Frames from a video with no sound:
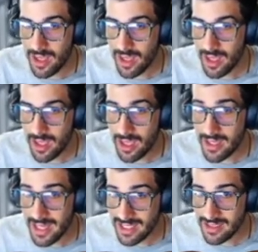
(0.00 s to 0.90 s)
in the
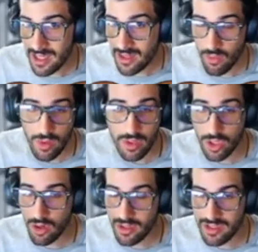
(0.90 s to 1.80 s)
next set or in the
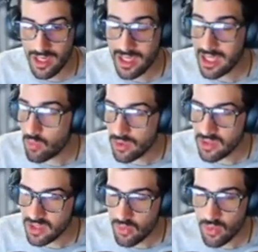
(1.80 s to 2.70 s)
current set, he will
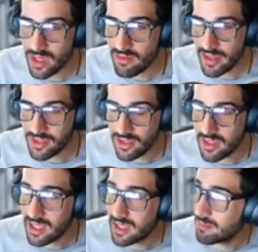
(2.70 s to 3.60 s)
see one eventually,
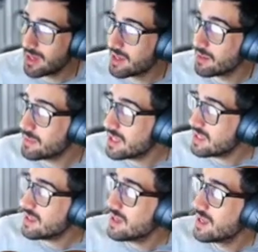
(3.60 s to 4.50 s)
in my opinion.
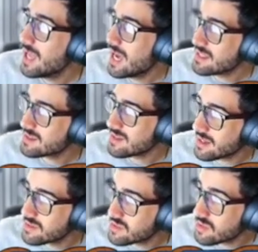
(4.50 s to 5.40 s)
And then
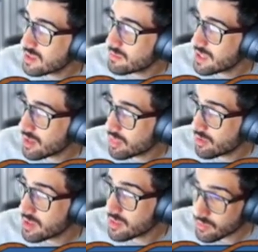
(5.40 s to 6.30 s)
Sakazuki being
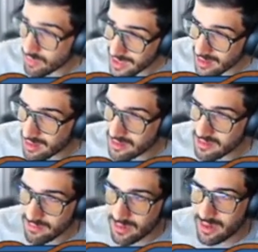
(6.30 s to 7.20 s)
$33
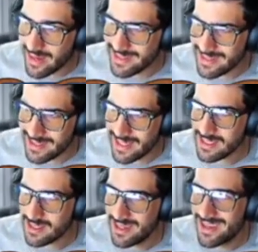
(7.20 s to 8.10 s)
for a
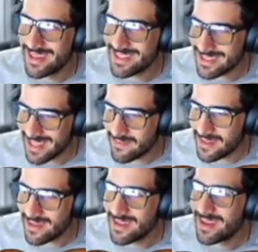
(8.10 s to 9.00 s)
6/7
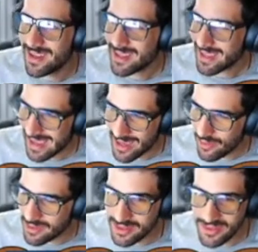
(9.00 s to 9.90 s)
KO a
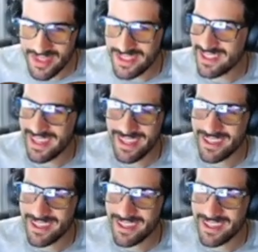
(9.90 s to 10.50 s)
dude is like